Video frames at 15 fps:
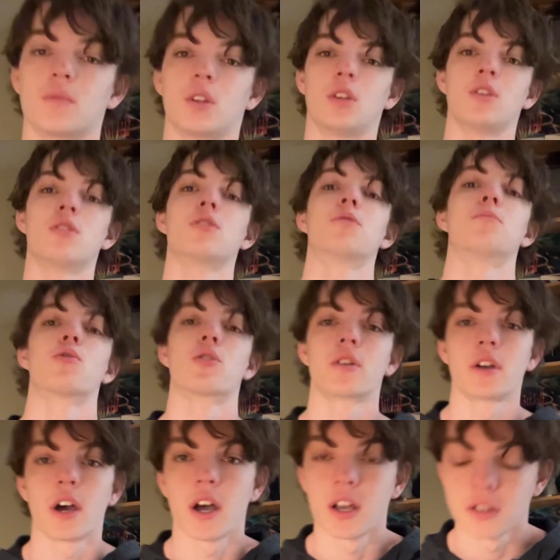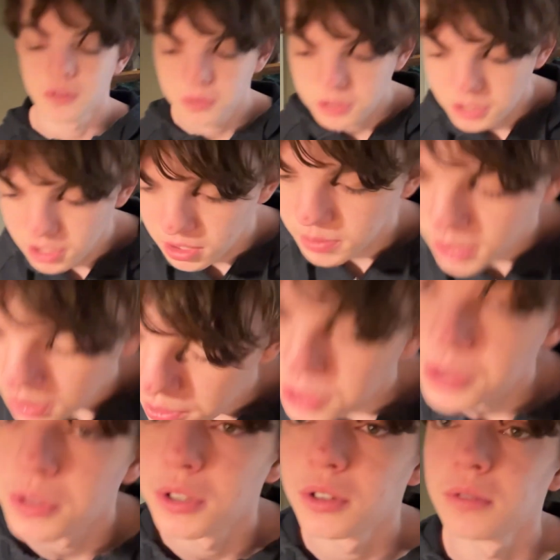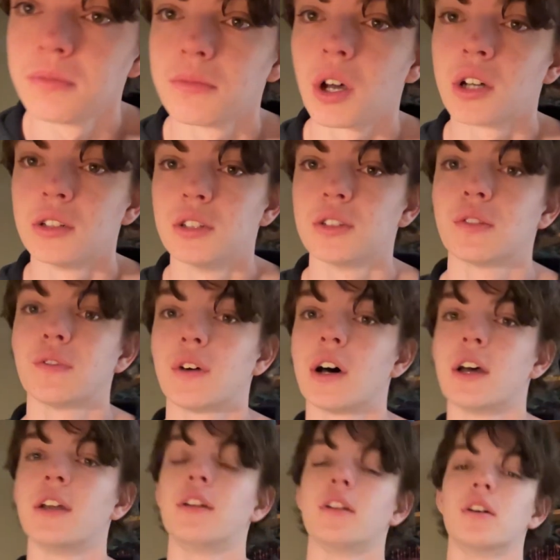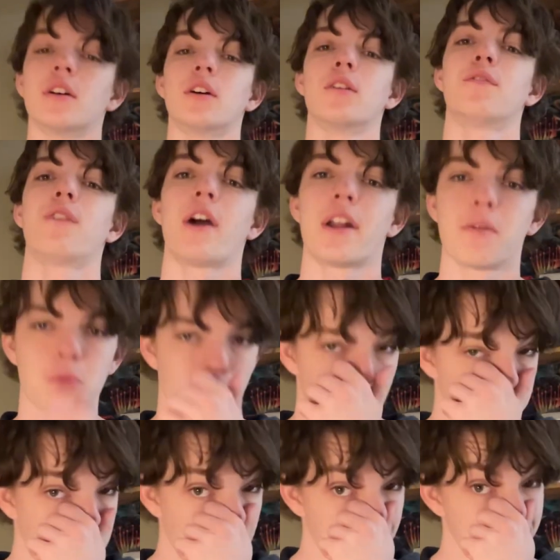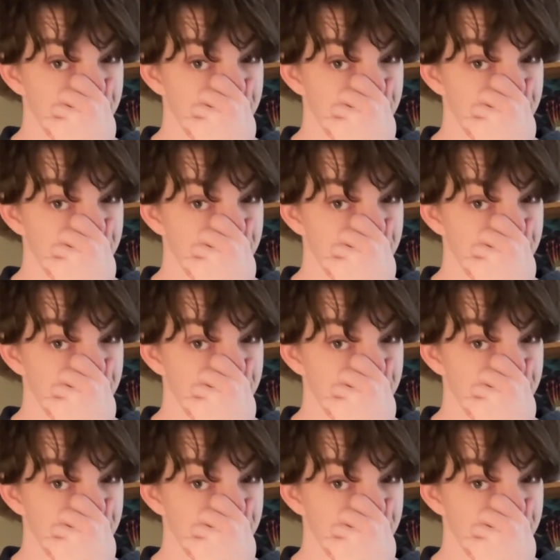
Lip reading: Yo, good morning, guys. What's up? How we doing on this fine Friday morning, bro?